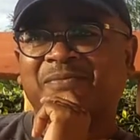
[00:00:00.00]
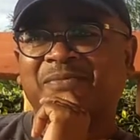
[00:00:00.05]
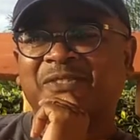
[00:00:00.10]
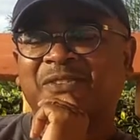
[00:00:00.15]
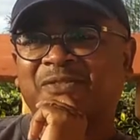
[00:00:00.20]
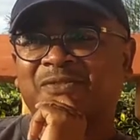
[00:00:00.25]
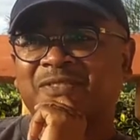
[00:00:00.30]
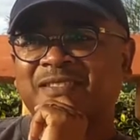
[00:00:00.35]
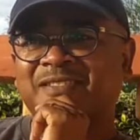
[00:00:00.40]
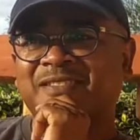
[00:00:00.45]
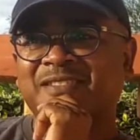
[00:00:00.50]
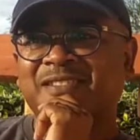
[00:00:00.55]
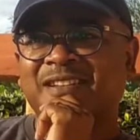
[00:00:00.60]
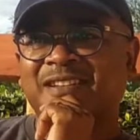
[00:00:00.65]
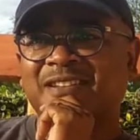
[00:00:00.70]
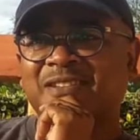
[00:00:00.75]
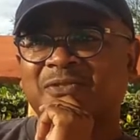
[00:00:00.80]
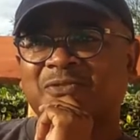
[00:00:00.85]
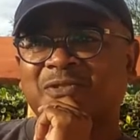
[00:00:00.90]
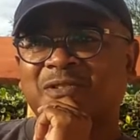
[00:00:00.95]
of this
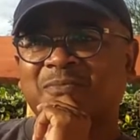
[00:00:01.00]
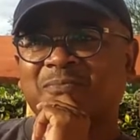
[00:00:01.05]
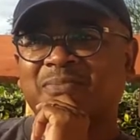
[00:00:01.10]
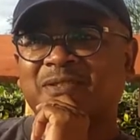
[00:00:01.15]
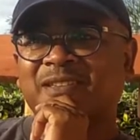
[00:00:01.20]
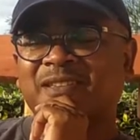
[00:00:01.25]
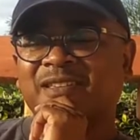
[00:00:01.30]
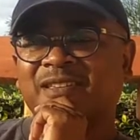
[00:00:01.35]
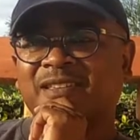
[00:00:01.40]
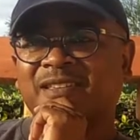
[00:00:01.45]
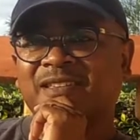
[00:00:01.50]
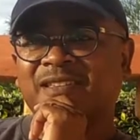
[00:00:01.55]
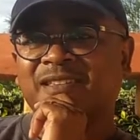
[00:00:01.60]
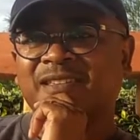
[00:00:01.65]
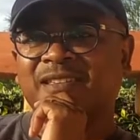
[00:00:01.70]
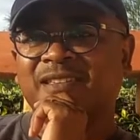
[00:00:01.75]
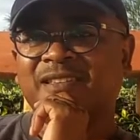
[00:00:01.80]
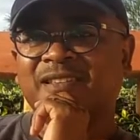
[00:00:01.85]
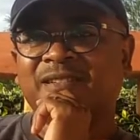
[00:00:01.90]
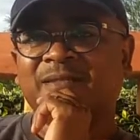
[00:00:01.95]
journey would be
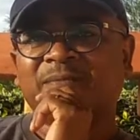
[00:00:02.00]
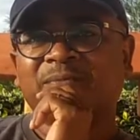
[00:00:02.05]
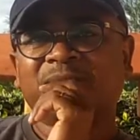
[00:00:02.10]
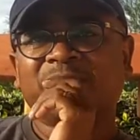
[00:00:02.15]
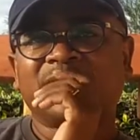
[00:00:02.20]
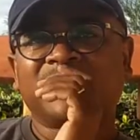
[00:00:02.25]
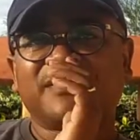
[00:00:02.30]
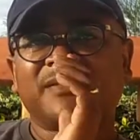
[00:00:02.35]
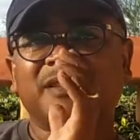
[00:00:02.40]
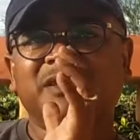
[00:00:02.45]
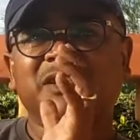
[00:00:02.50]
the